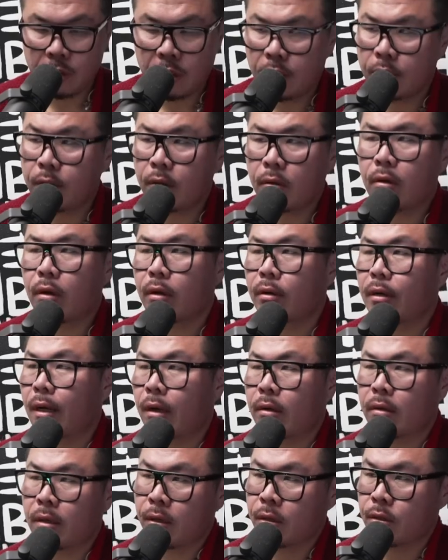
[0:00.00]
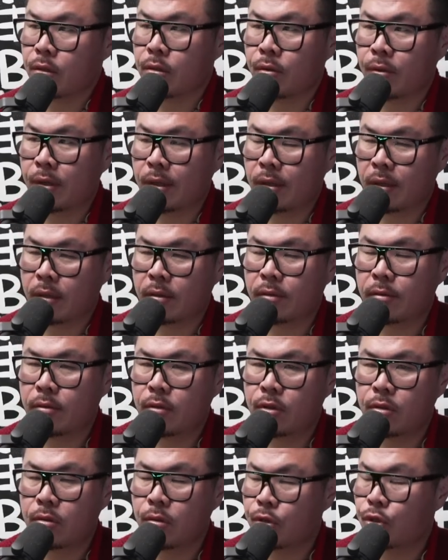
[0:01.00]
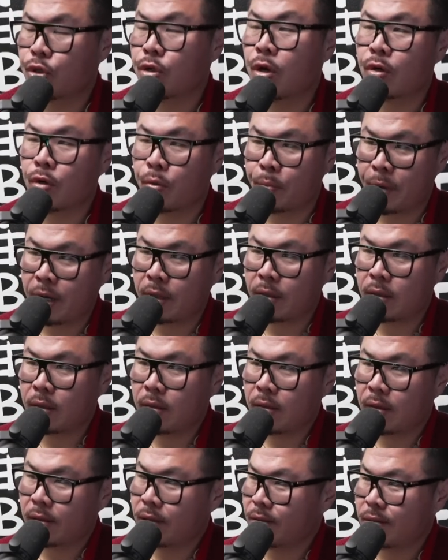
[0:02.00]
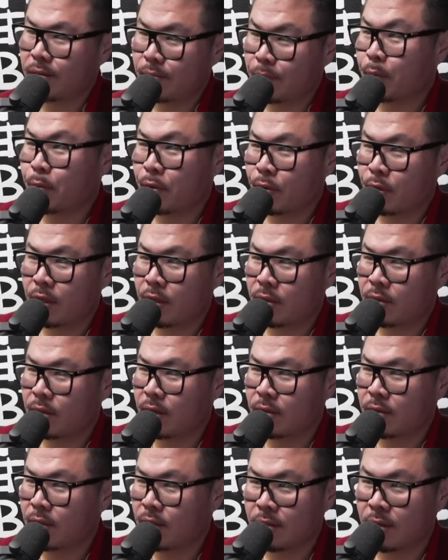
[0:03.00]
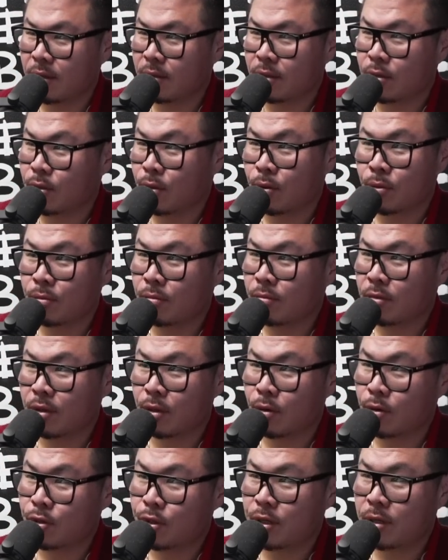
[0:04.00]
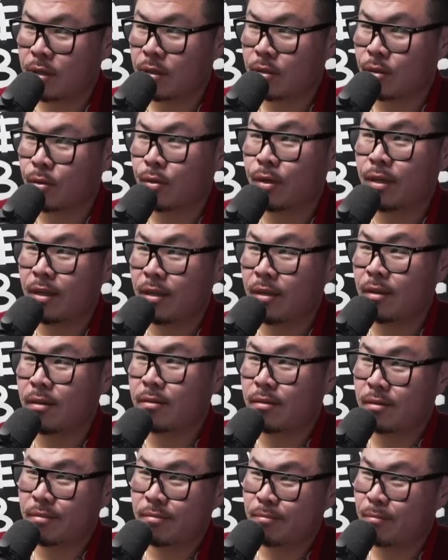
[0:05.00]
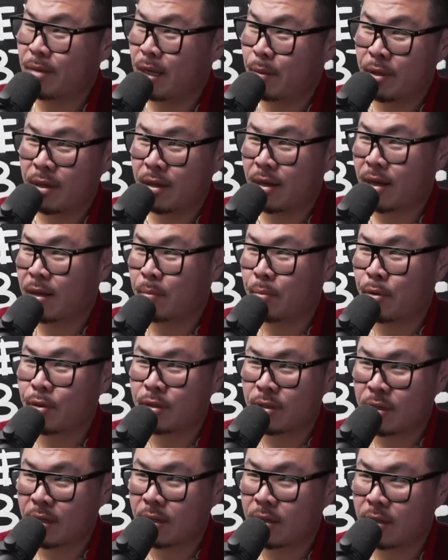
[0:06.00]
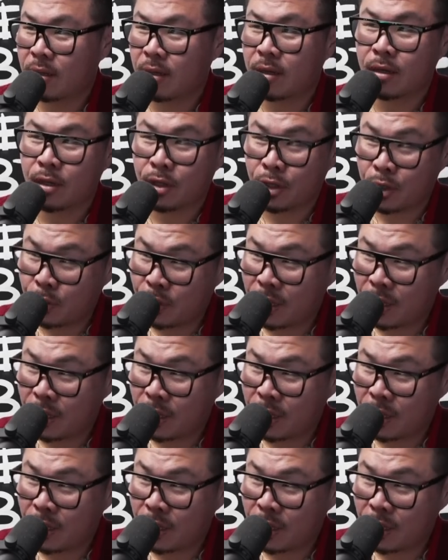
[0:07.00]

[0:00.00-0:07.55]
There are outliers though, right? Like still Sean O'Malley. I guess remember he says he does his own negotiating, so he's maybe the kind of personality that can do